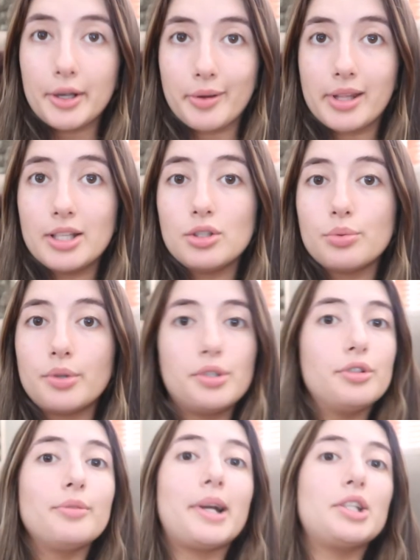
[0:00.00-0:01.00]
I quickly just wanted
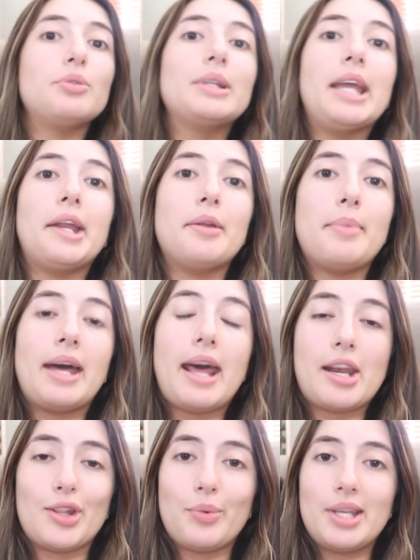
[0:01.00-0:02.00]
to remind you again about
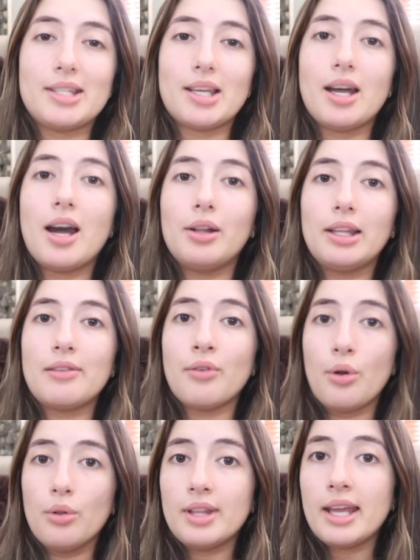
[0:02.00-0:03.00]
Ana Luisa. I'll leave
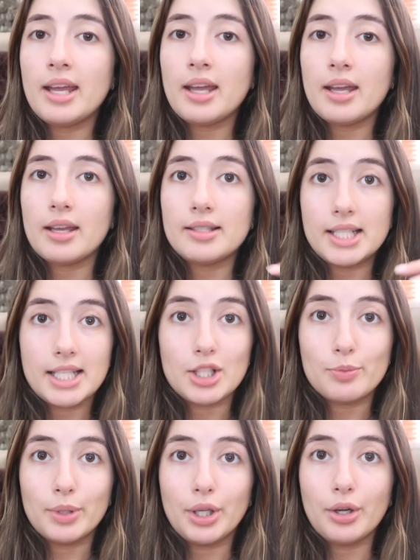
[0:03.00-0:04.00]
all their
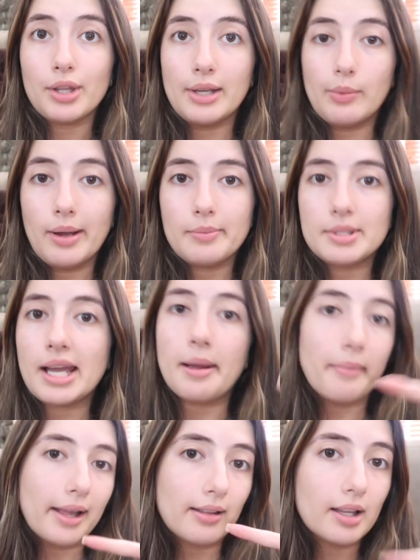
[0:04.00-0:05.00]
details below, their
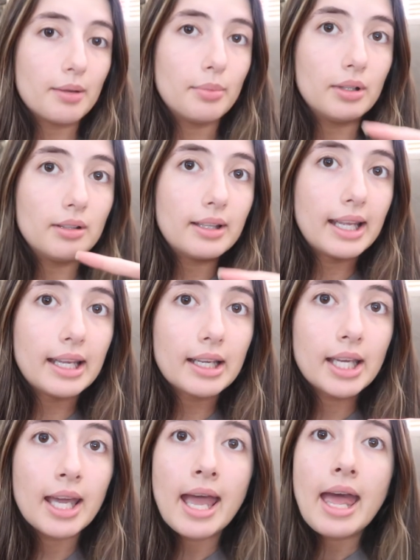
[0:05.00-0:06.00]
website, my clickable
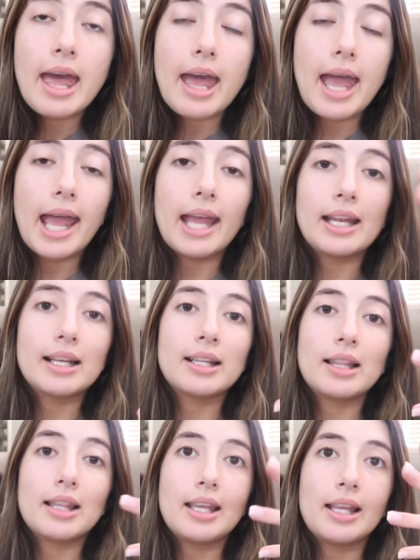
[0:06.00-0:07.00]
link, and
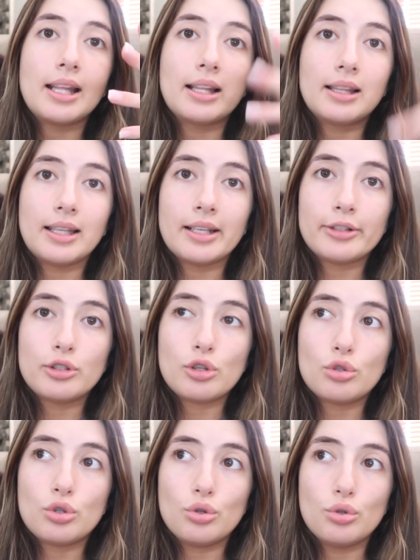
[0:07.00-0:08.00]
the links
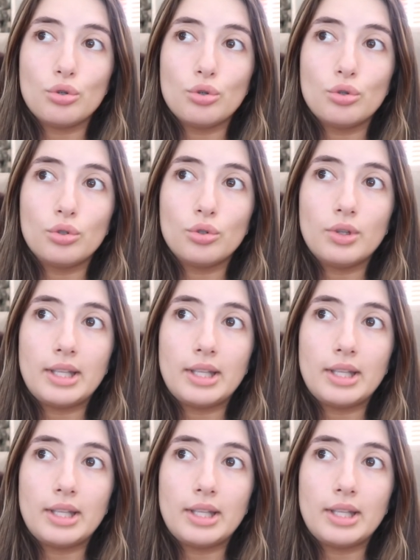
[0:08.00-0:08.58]
to